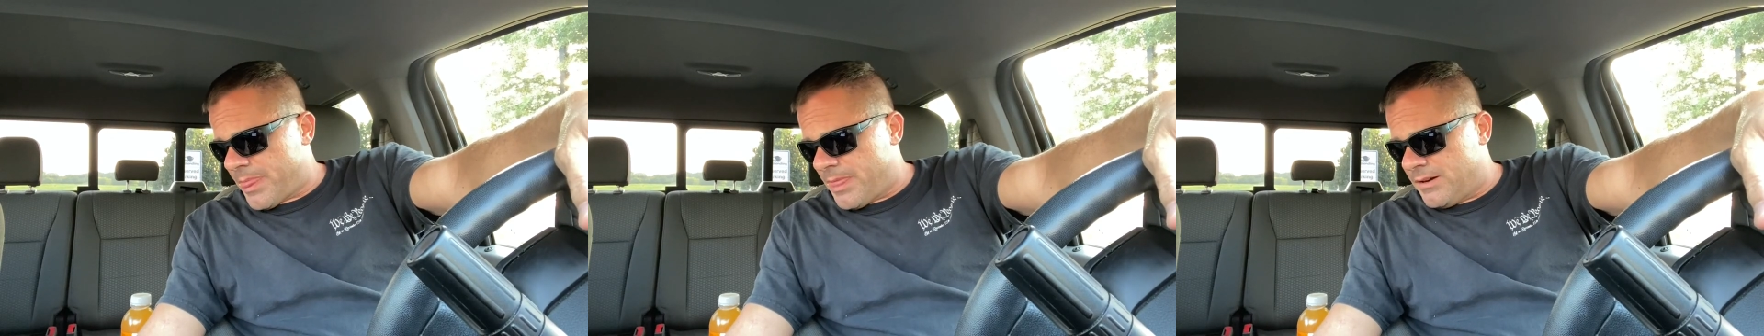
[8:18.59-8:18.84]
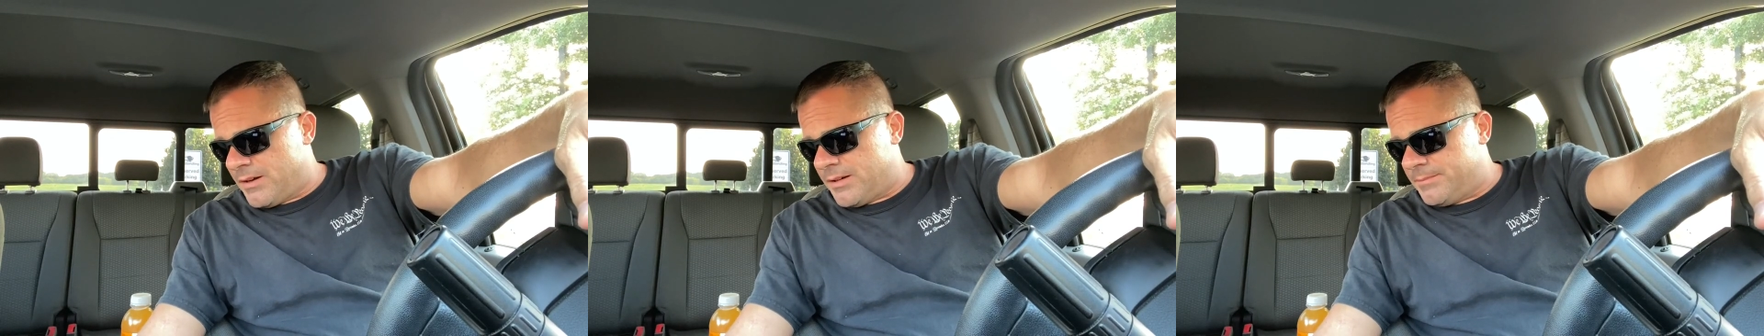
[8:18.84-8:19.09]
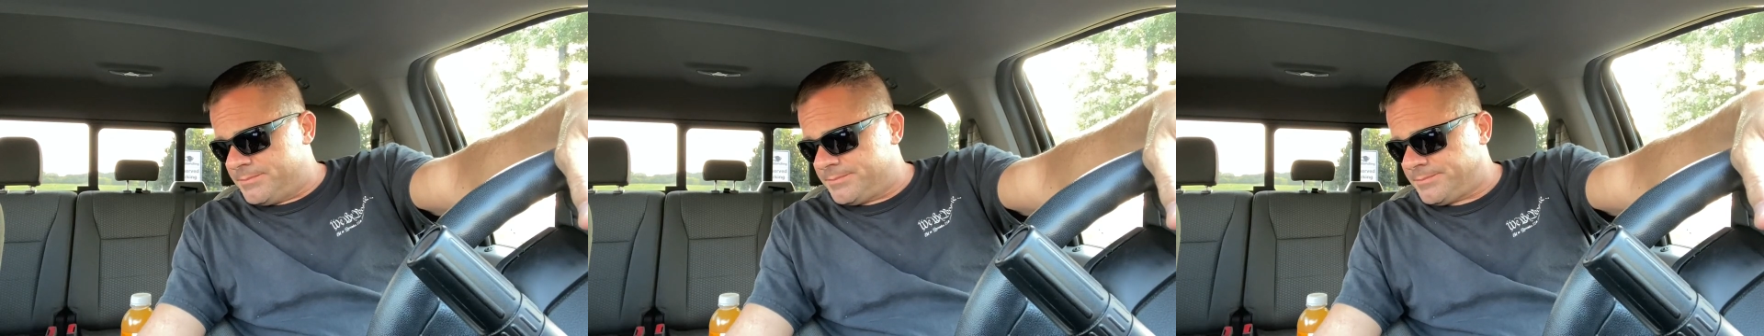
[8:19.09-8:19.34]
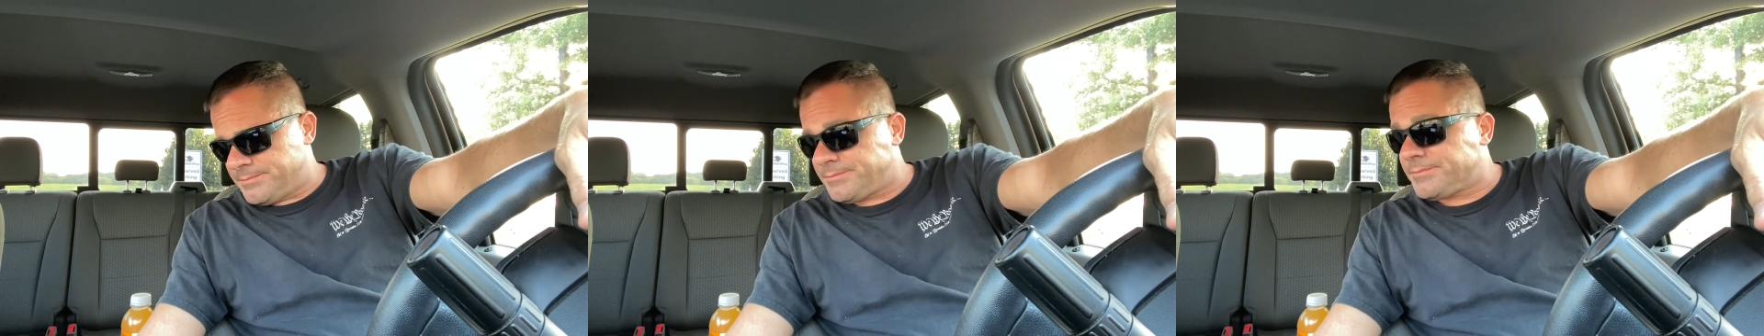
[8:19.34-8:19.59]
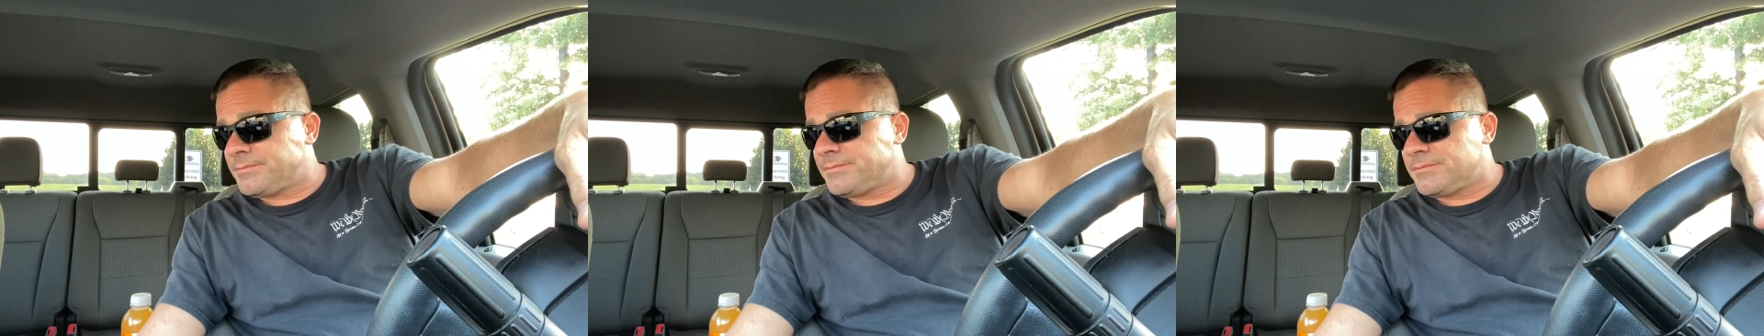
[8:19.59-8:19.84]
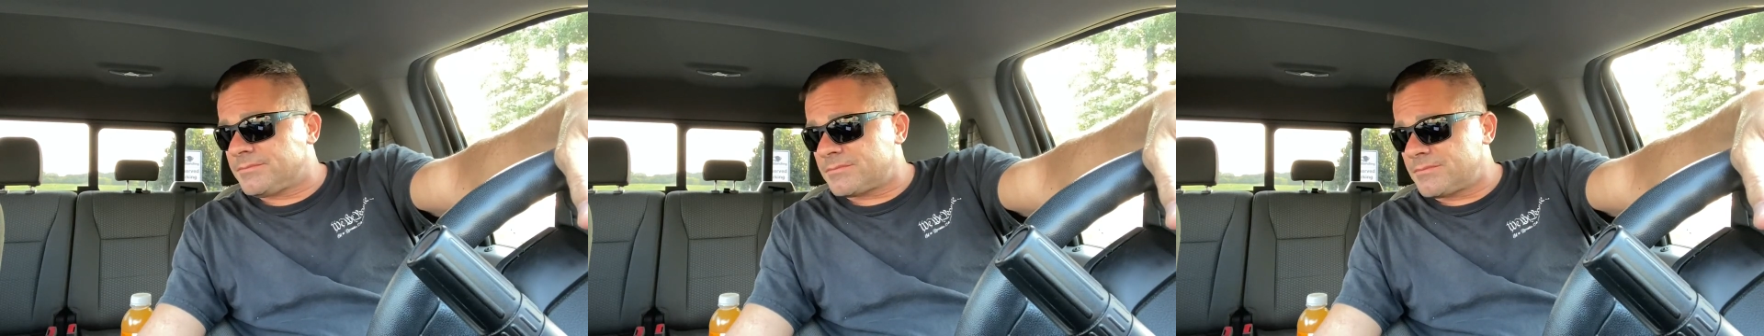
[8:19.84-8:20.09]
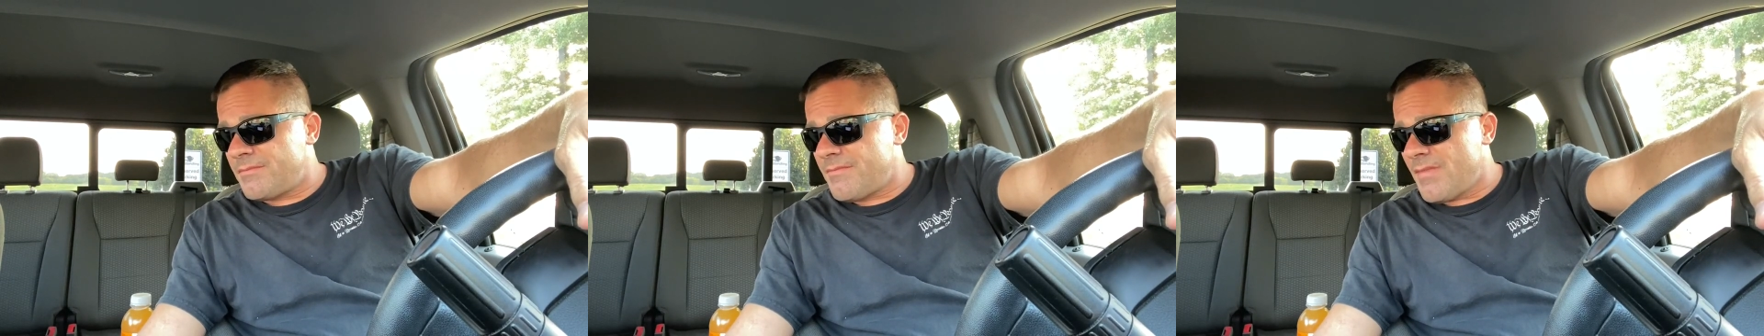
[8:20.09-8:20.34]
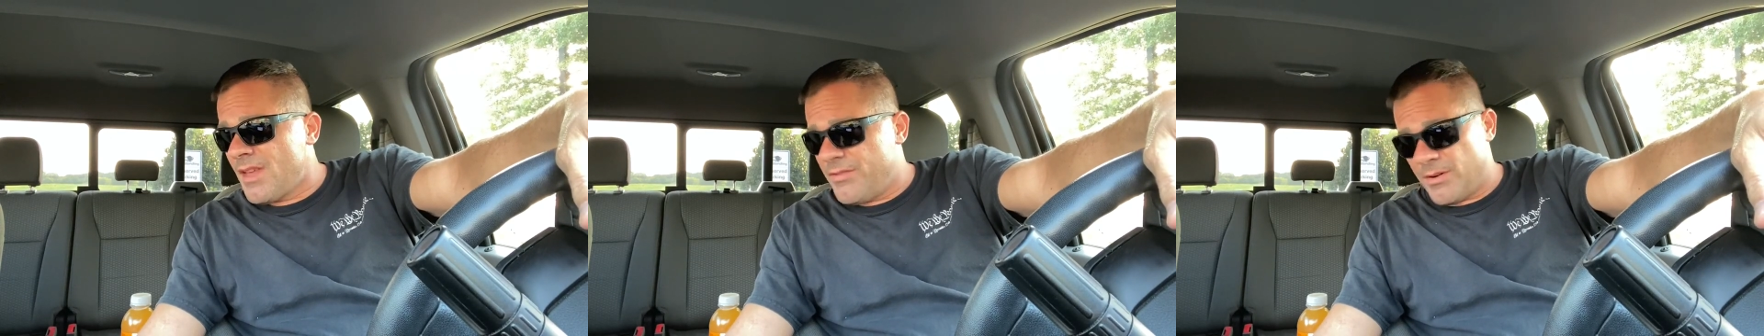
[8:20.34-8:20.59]

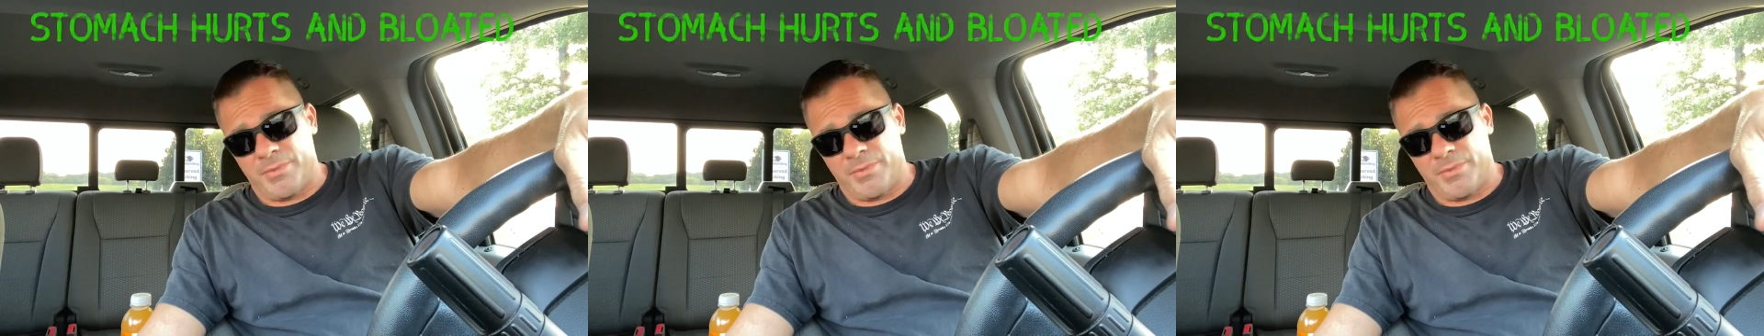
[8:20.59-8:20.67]
The